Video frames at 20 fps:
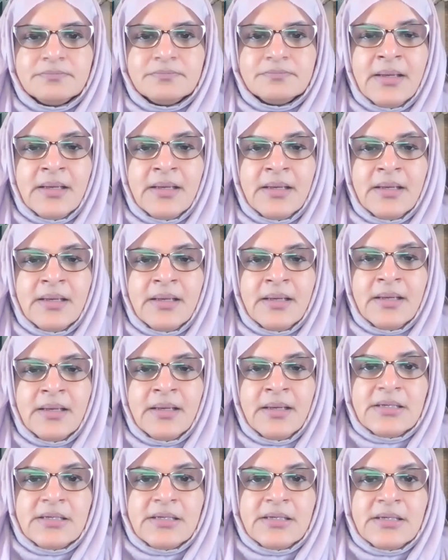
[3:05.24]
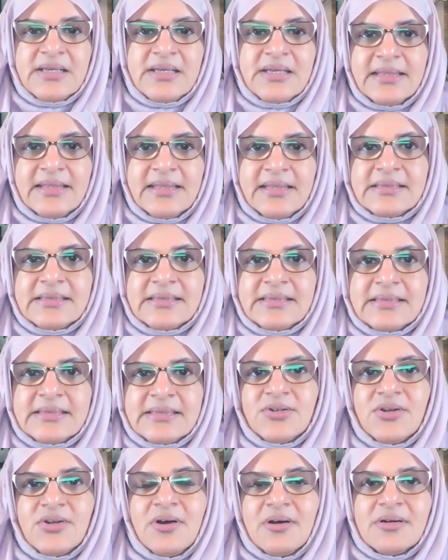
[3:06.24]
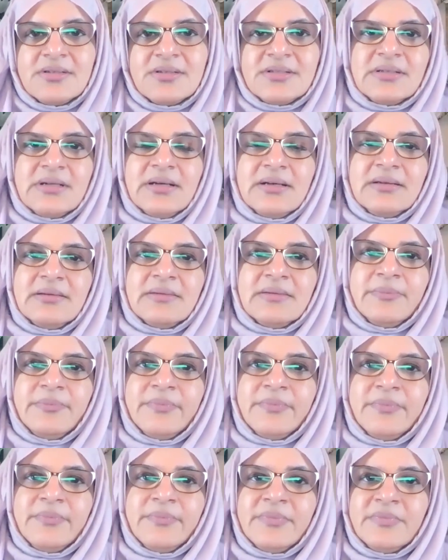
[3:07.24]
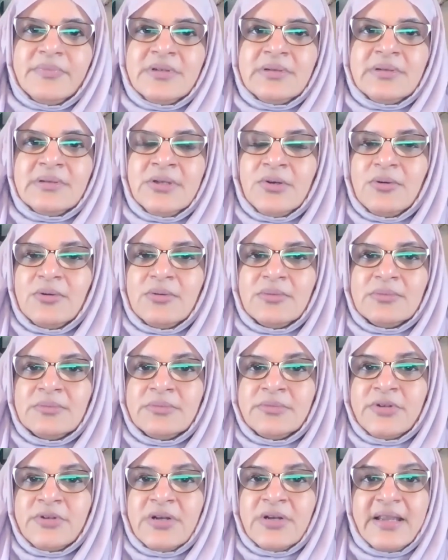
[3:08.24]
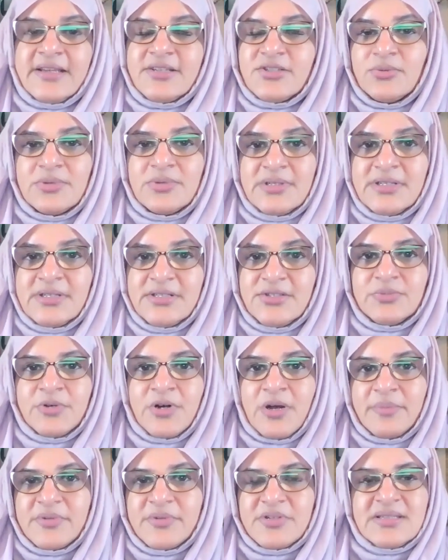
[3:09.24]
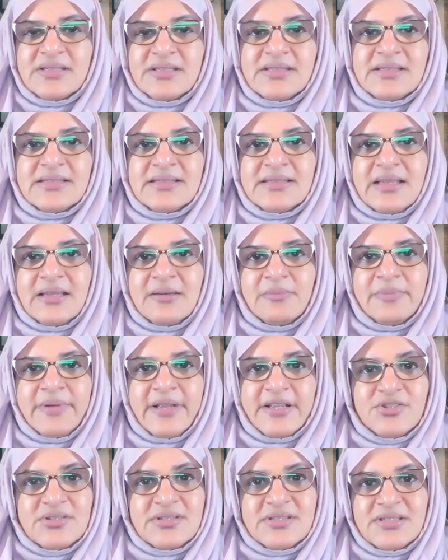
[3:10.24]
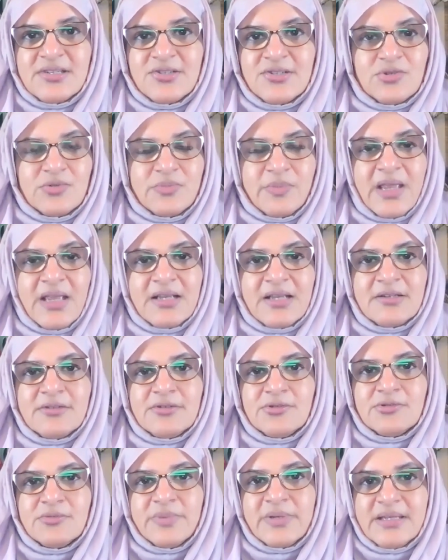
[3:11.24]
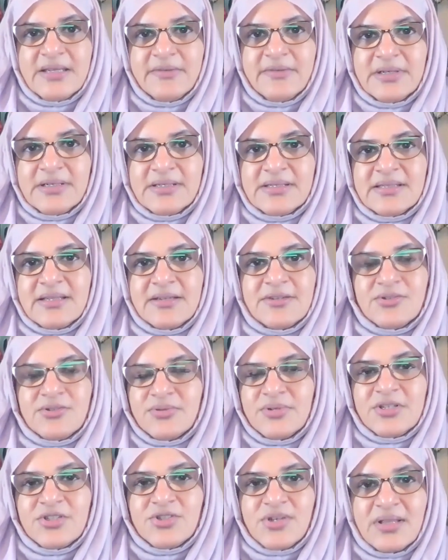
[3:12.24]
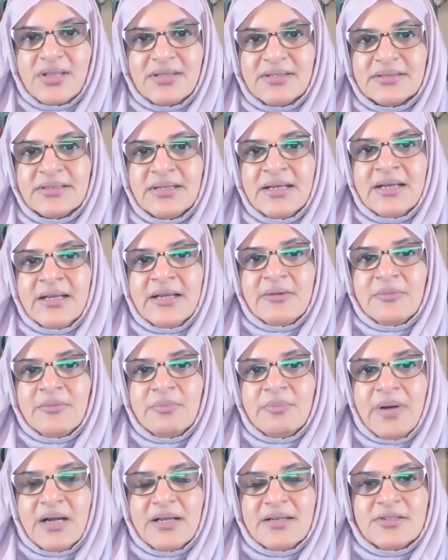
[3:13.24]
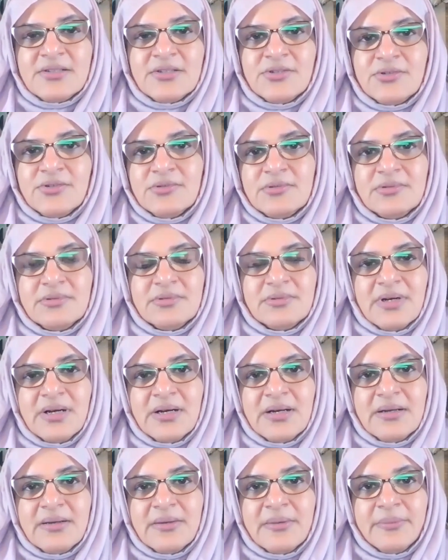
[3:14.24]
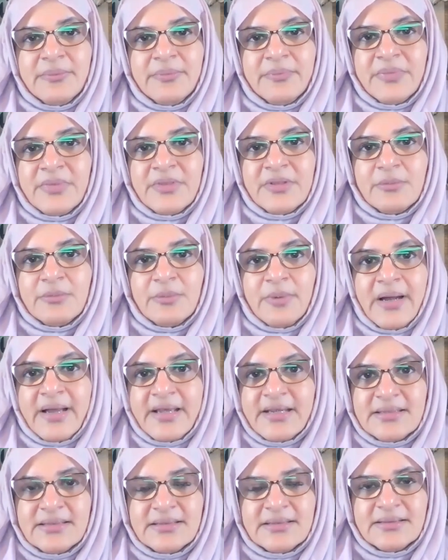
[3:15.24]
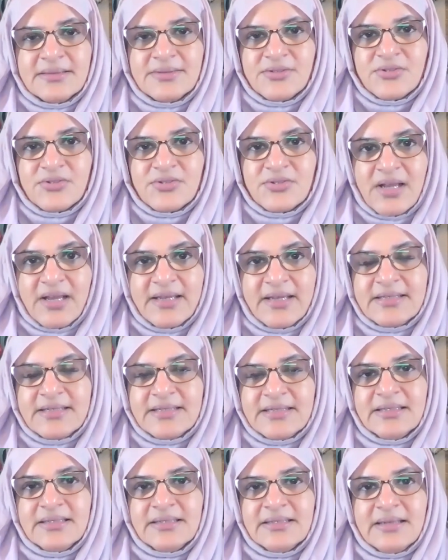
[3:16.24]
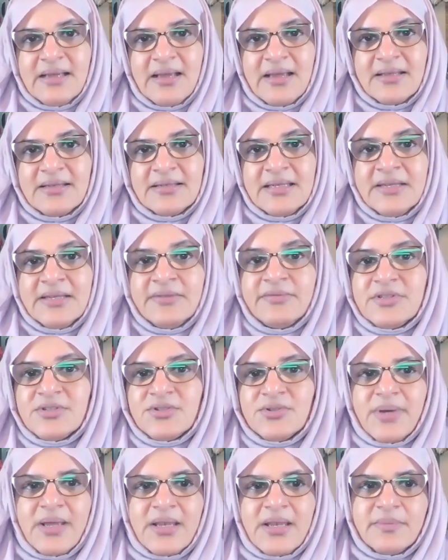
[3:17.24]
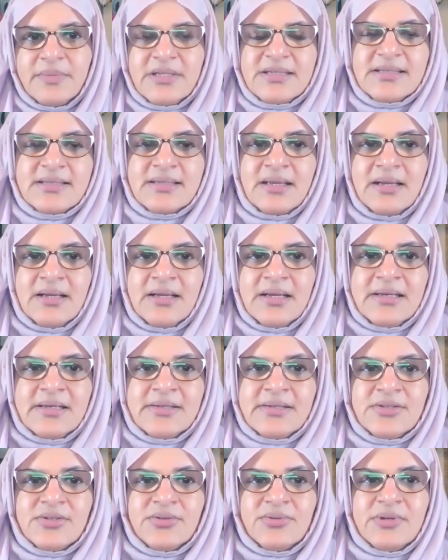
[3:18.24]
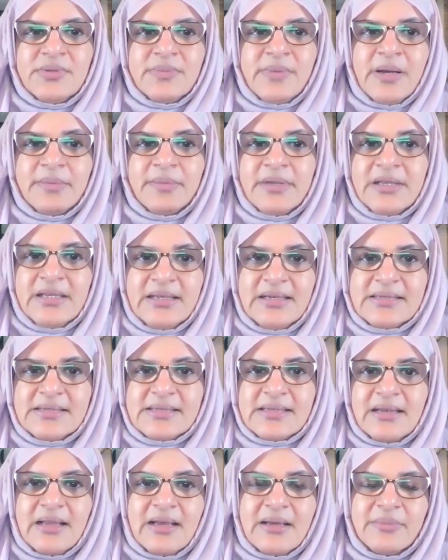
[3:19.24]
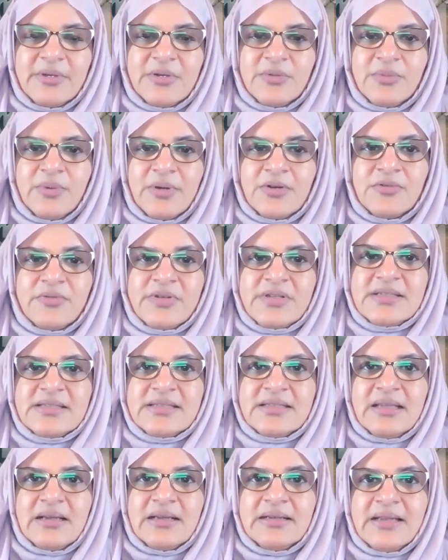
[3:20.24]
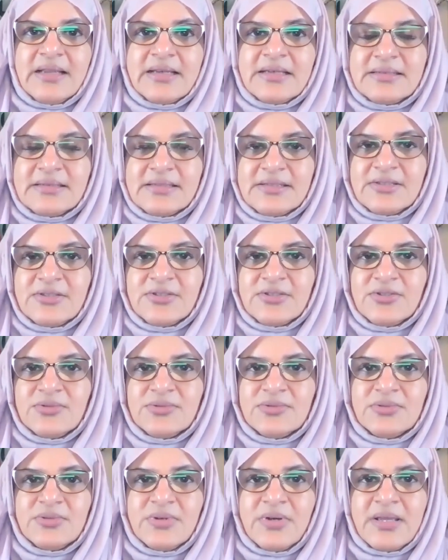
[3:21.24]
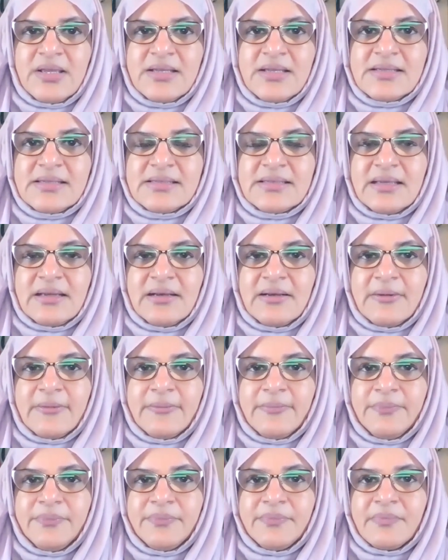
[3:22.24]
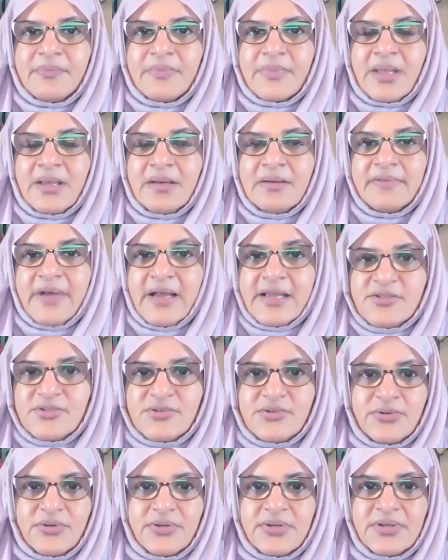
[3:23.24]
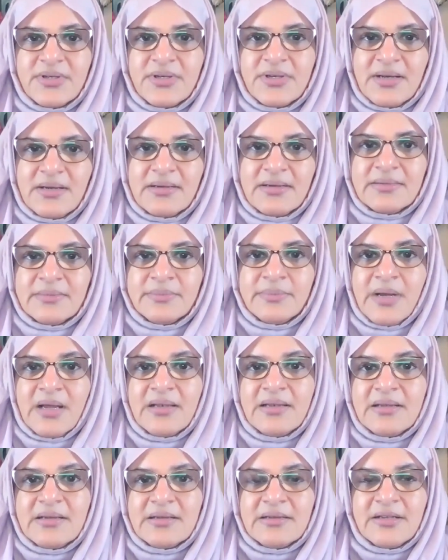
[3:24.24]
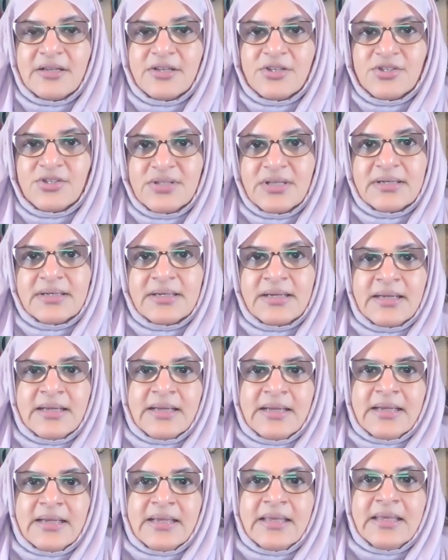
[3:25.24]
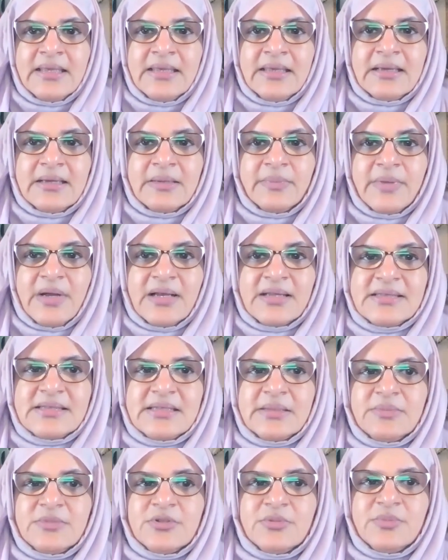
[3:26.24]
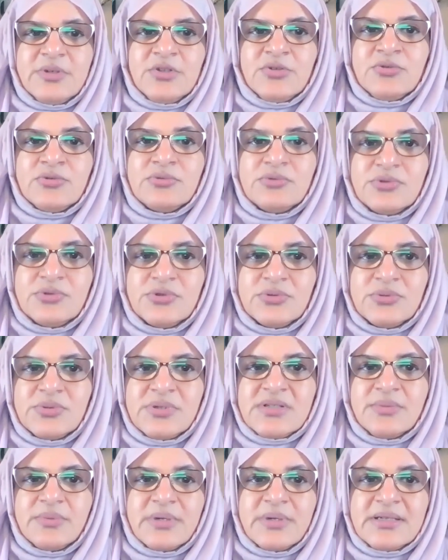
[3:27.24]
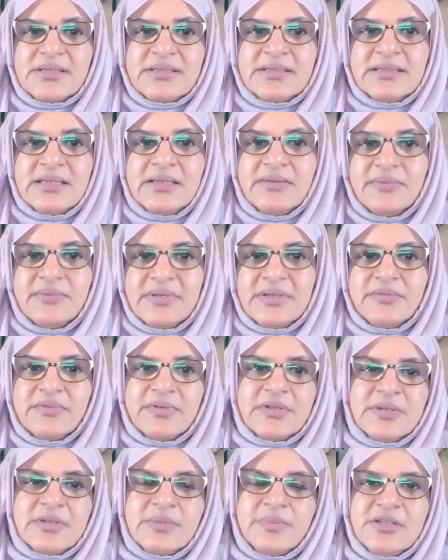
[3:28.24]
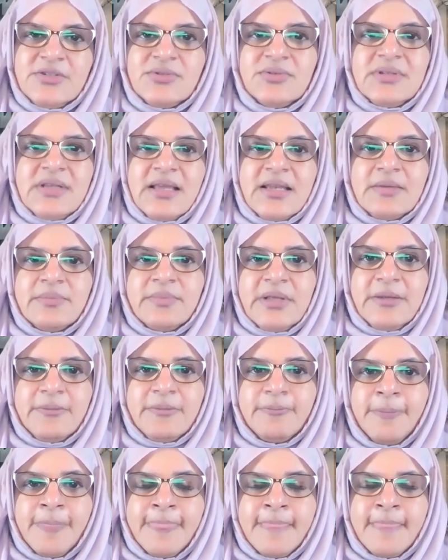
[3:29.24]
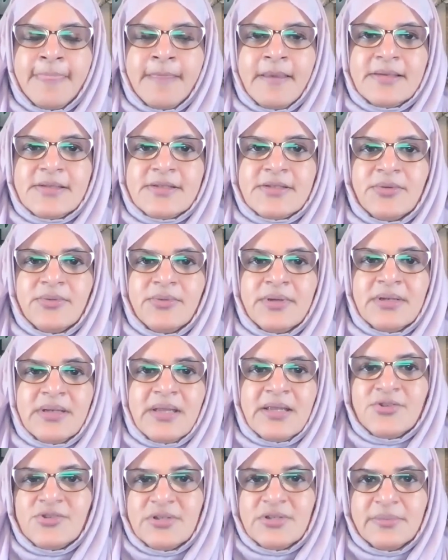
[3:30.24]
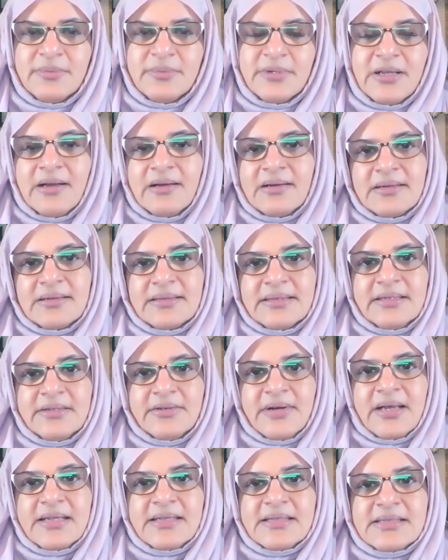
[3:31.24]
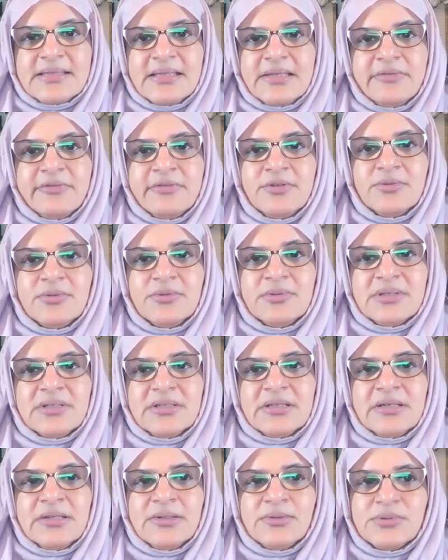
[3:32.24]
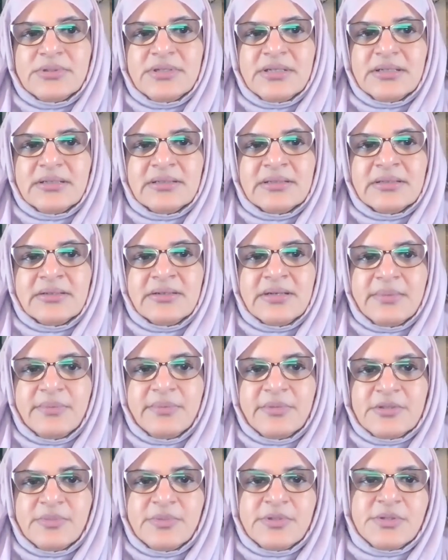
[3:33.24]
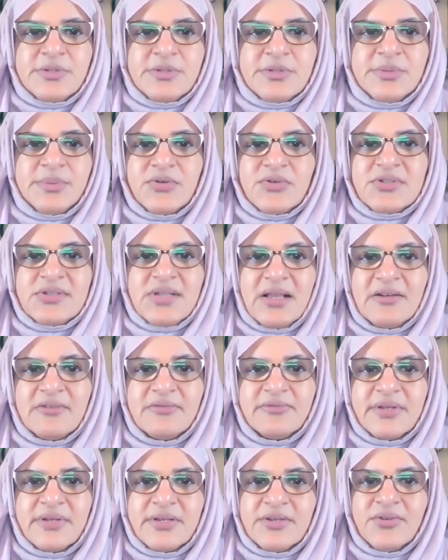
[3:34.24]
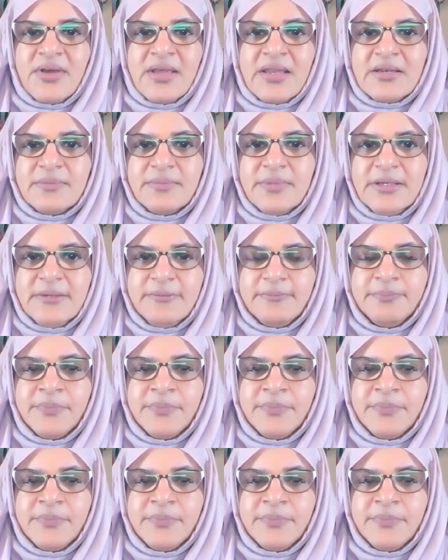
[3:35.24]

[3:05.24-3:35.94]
To the extent that this does not um, you know, relate only to promises and pledges that you make to believers and to each other, but to um, the wider society and even to enemies. So Imam Ali alayhi salam, in one of his uh, letters to his um, uh, viceroy, uh, Malik al-Ashtar, he commands him to be true to his word, even if it be to the enemy. So in Nahjul al-Balagha, he writes, "If you conclude an agreement between yourself and your enemy,